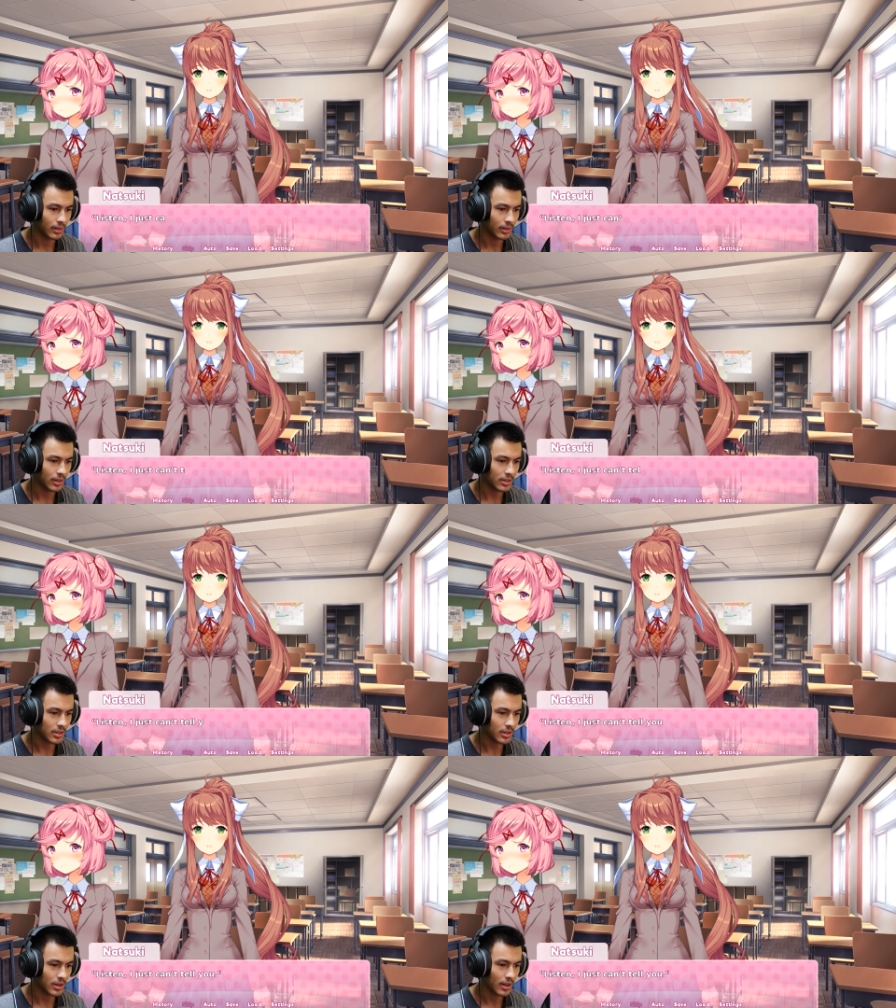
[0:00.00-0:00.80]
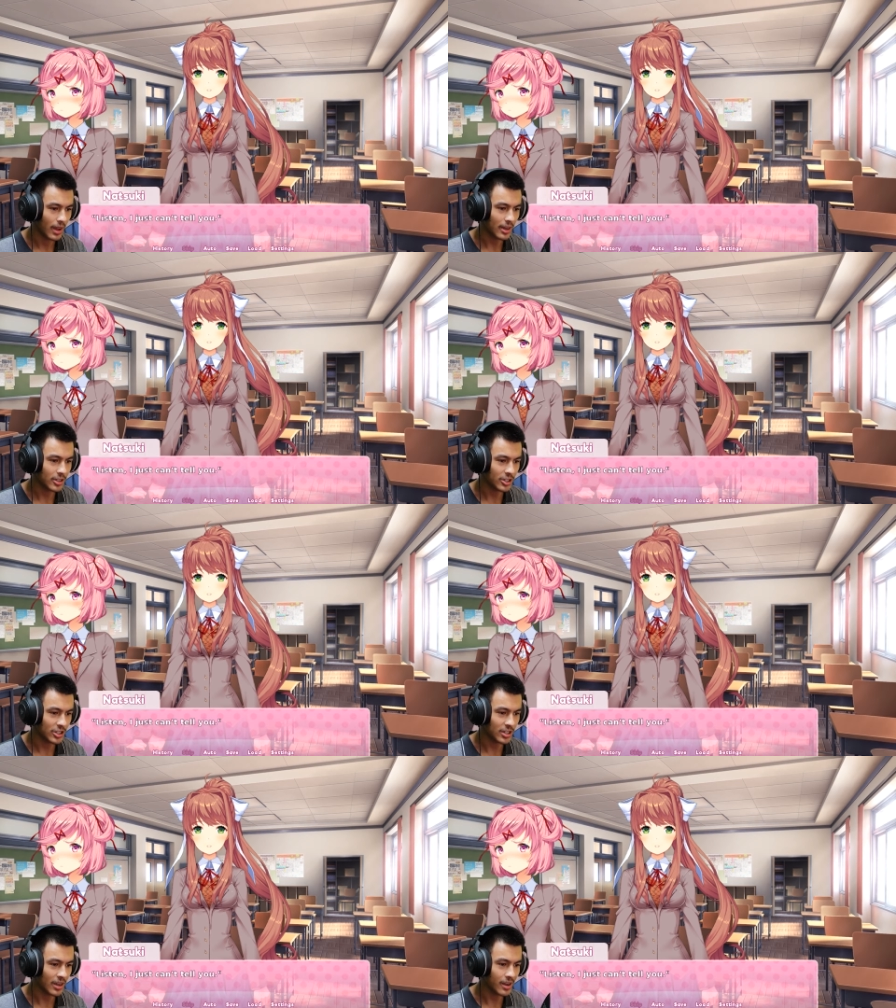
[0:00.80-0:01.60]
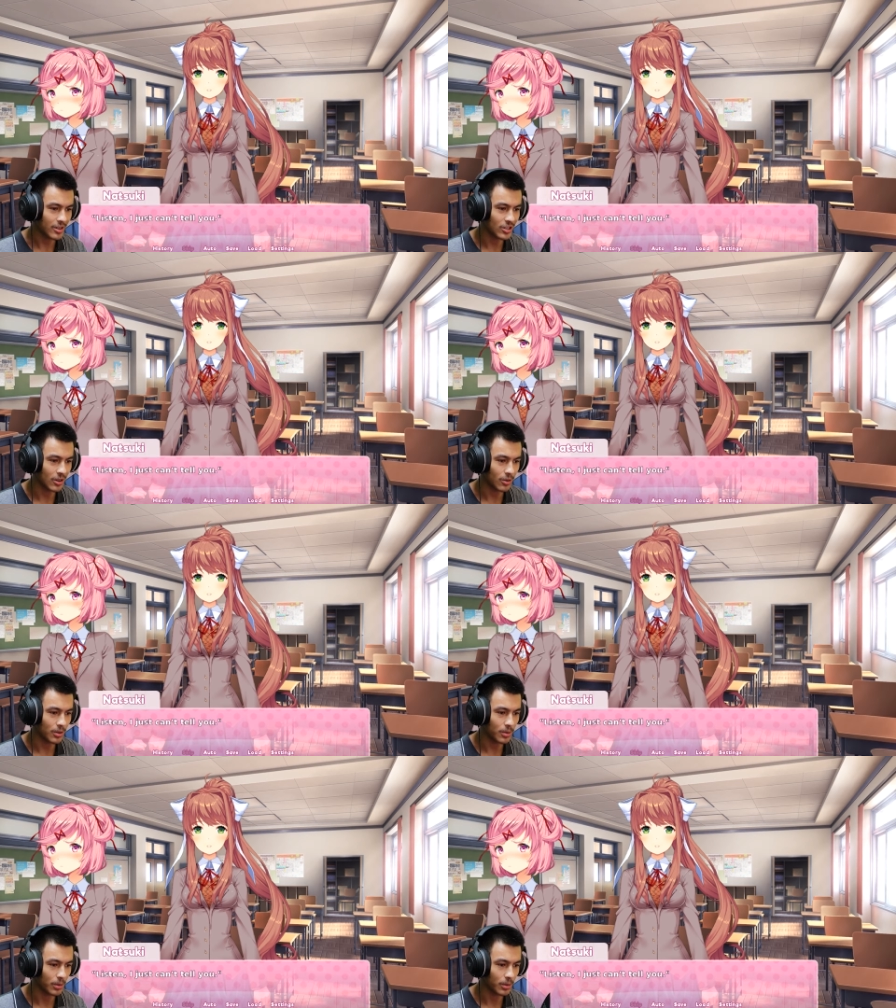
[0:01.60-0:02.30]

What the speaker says: Listen, I just can't tell you.